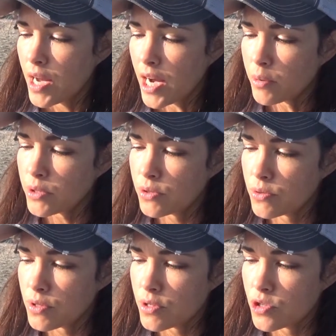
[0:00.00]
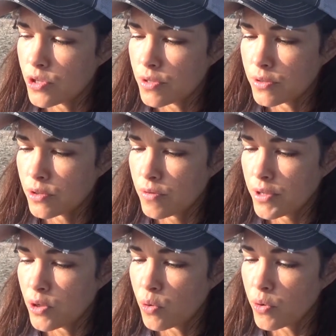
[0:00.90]
I will use this journal to
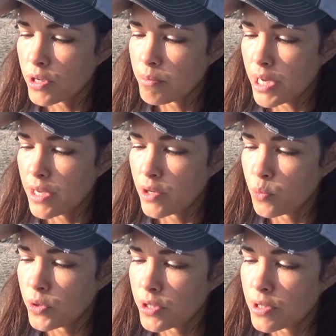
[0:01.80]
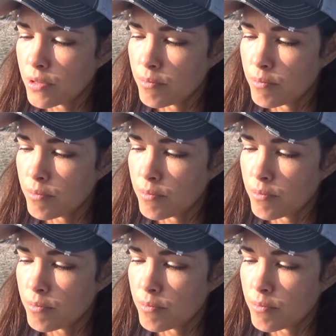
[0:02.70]
record my inward,